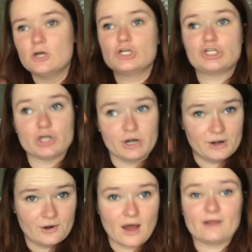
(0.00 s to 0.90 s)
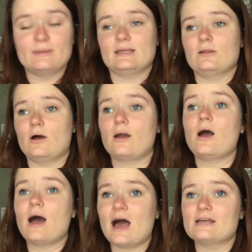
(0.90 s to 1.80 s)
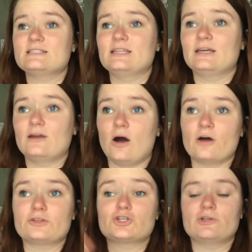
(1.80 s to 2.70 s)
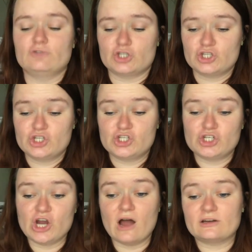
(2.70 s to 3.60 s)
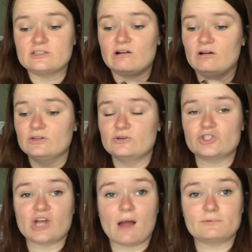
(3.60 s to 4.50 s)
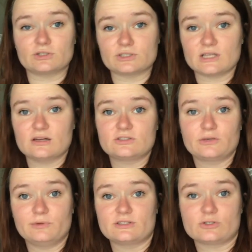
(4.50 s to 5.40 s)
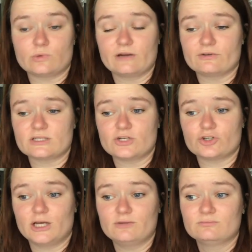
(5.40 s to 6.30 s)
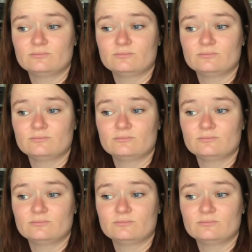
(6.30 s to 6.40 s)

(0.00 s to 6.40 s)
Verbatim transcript: Should not have been that long. I say the author should have just chucked all those chapters that took place in the 21st century.